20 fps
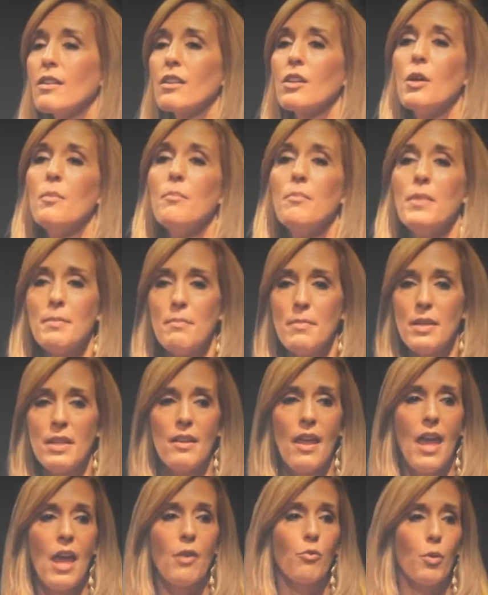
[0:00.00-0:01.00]

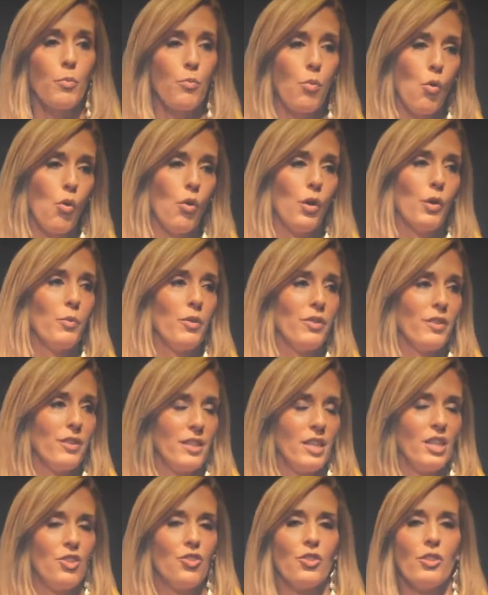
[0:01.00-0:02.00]
commitment, and rapport with the
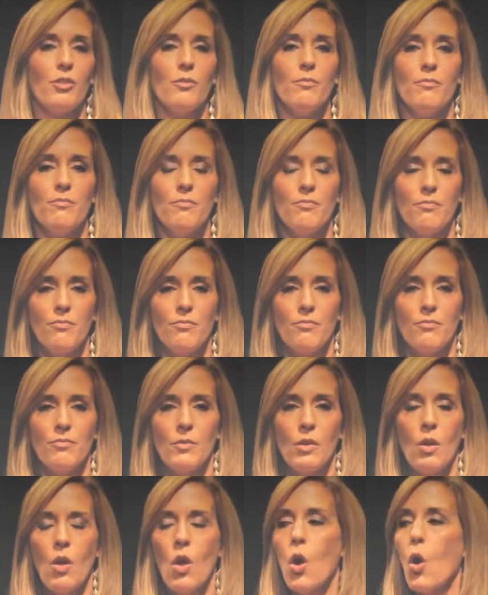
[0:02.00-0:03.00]
teacher.
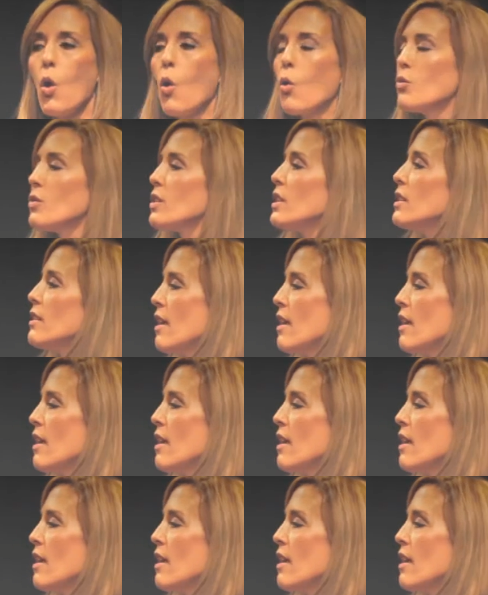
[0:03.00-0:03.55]
Only